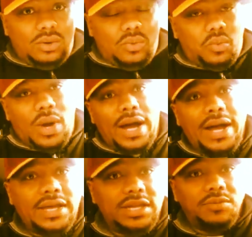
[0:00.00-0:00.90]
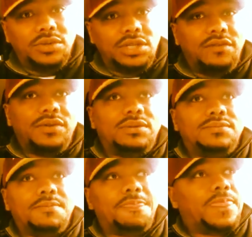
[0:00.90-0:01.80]
why he was
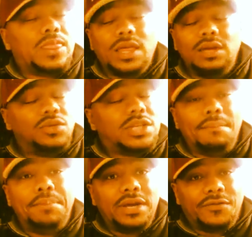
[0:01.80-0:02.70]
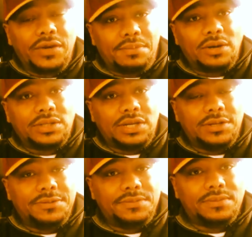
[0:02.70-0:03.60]
even, it was something bigger for him out there.